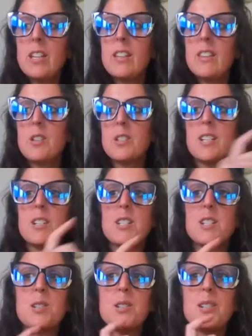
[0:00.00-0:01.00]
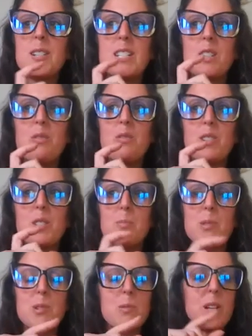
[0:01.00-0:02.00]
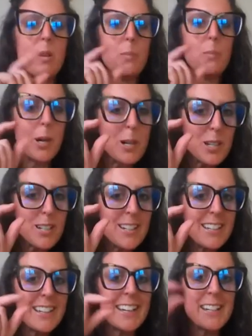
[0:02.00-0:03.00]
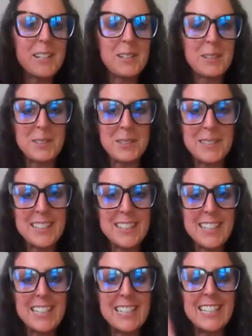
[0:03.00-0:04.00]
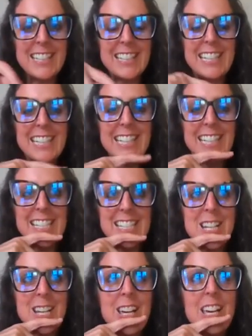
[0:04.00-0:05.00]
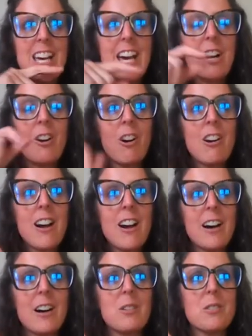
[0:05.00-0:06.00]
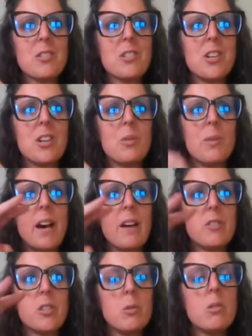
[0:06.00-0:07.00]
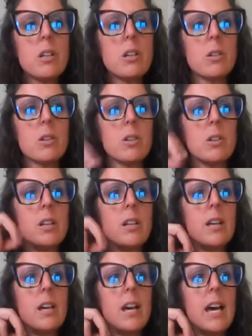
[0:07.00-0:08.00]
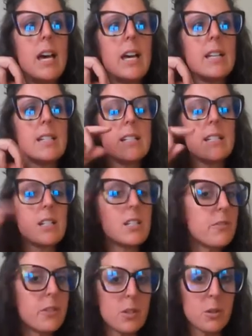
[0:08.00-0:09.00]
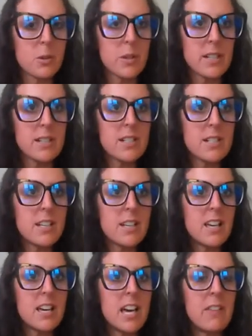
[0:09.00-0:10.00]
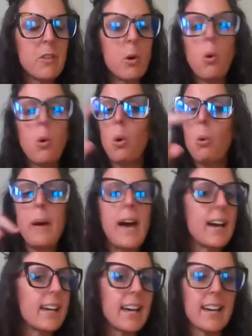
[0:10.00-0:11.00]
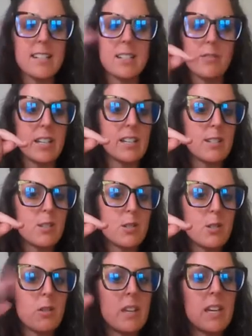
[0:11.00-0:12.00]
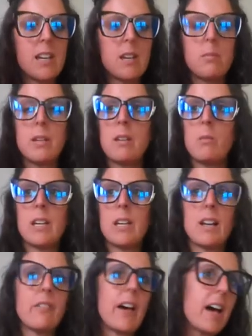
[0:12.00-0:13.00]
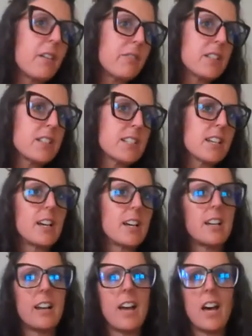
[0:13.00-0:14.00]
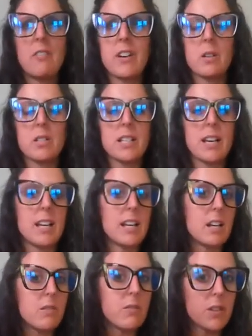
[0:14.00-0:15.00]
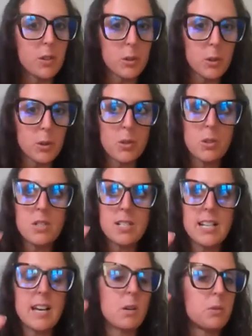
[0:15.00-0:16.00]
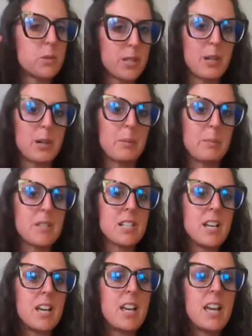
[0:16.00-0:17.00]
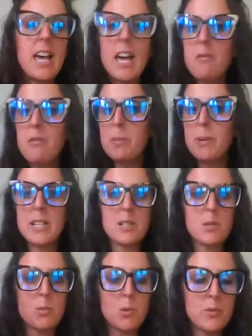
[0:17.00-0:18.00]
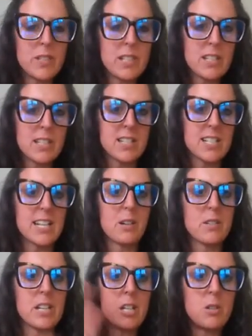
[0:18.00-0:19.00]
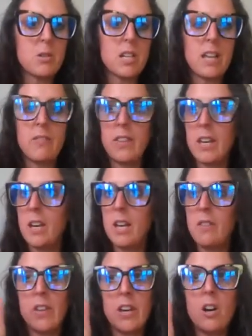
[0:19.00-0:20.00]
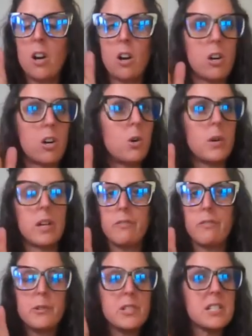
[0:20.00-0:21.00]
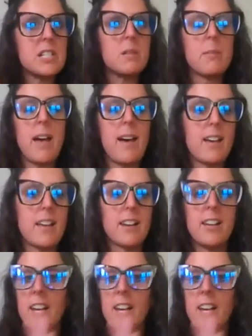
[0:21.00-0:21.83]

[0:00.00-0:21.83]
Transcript: There's a certain difference between a bark and an alert. And at our house, we have two that alert, and it's a different noise. and the whole pack activates. So we can have half inside and half outside. And if an alert sound comes, everybody is moving to the sound, and they are going full steam ahead